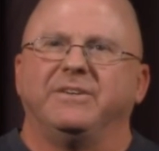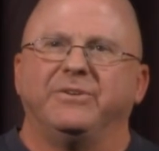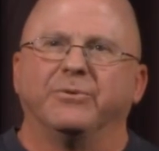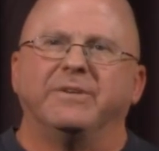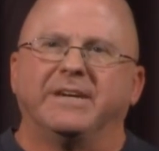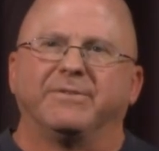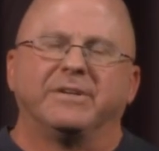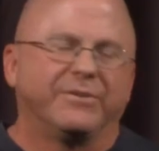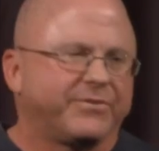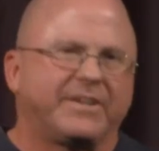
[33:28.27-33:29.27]
you'll never
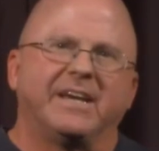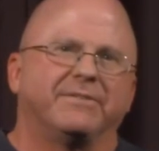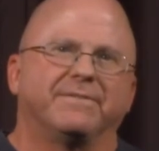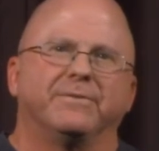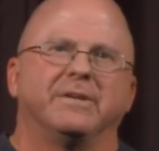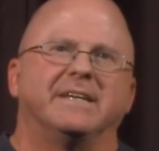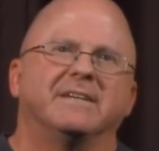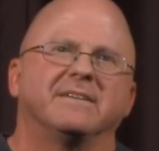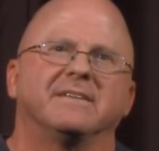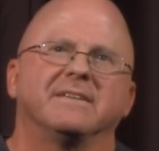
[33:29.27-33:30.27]
understand fully
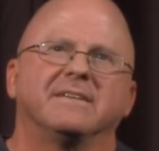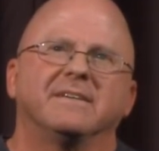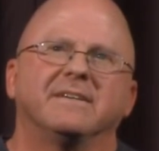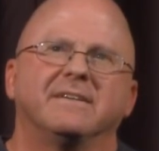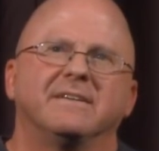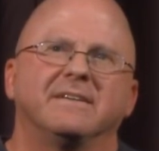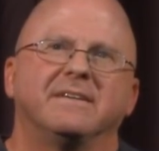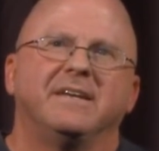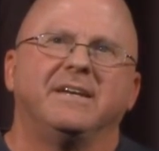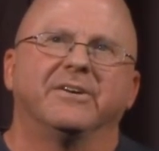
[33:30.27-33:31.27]

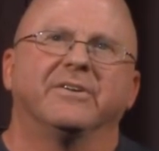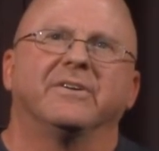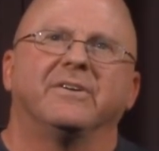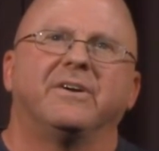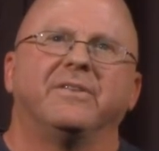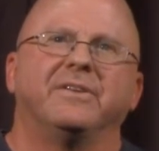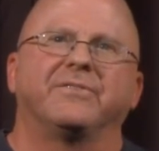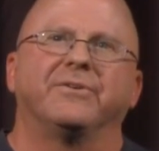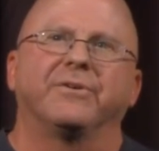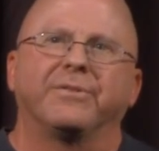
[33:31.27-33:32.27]
here on
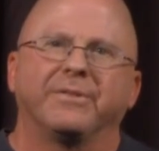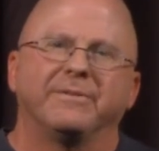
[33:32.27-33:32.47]
this earth.